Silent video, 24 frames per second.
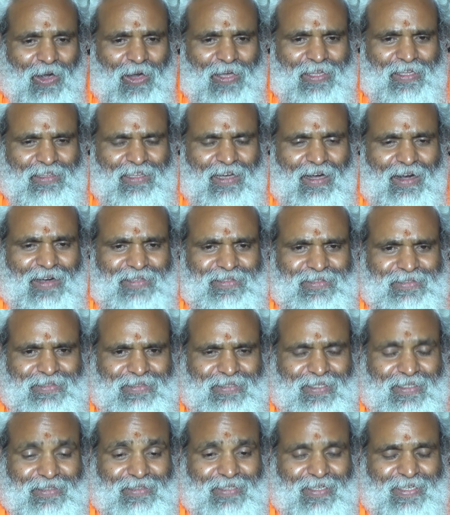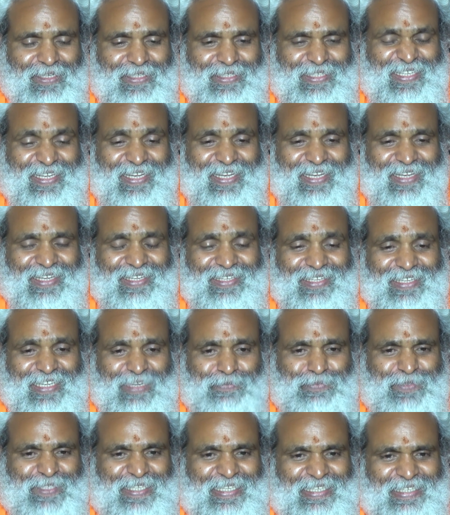The uncertainty
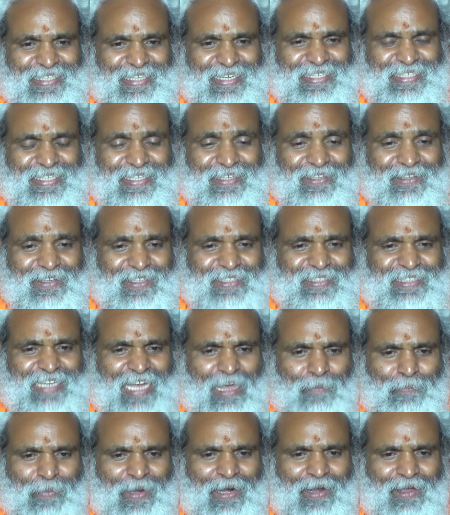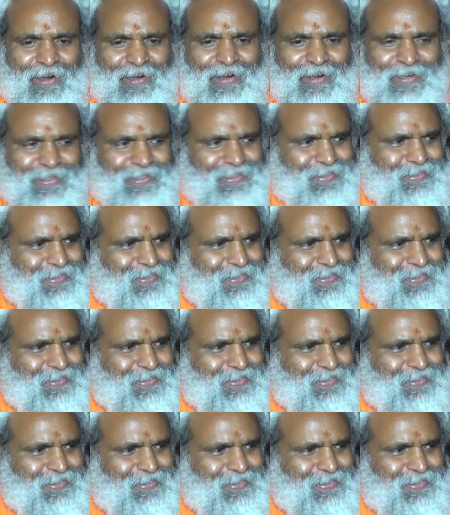keeps increasing. Does it happen or not?